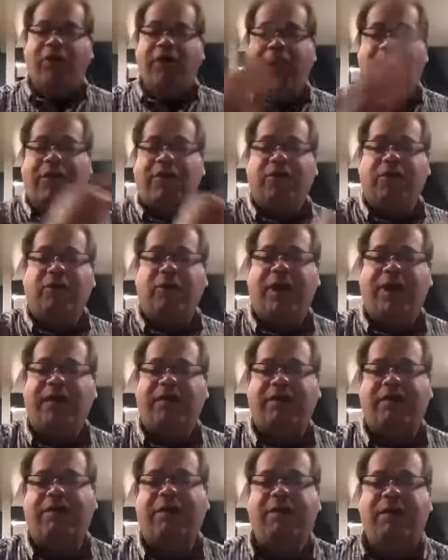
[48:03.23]
the other
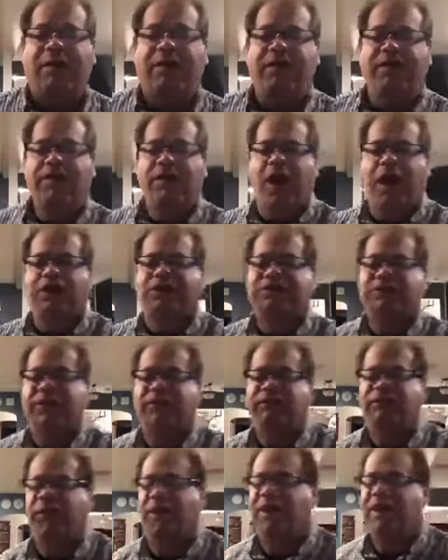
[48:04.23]
great NARTS
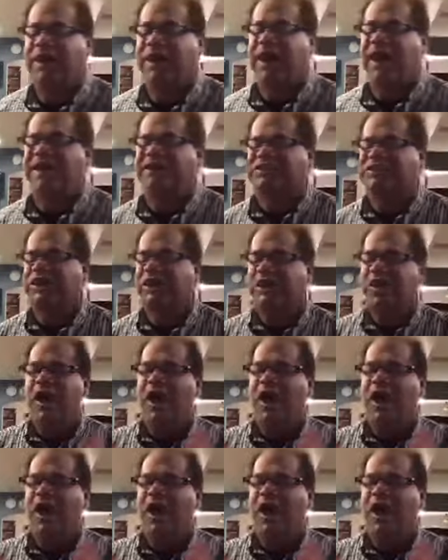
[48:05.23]
affiliates